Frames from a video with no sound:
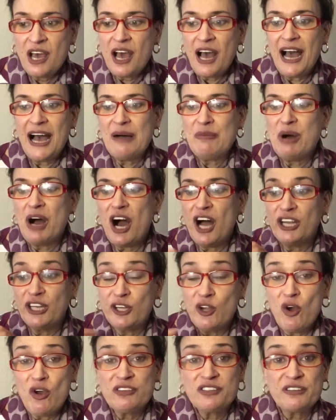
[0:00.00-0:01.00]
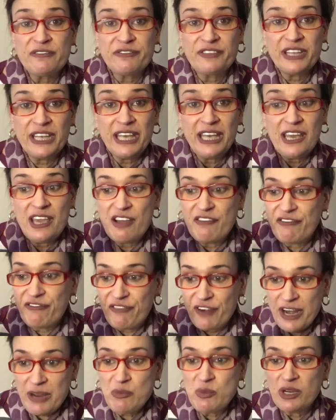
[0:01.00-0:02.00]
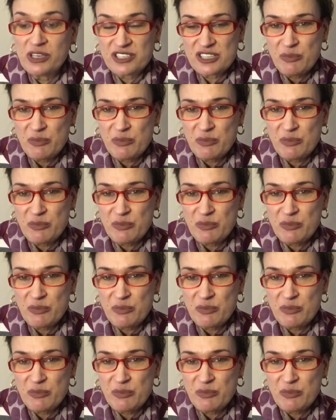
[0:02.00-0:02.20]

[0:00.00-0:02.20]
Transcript: A lot of the frameworks,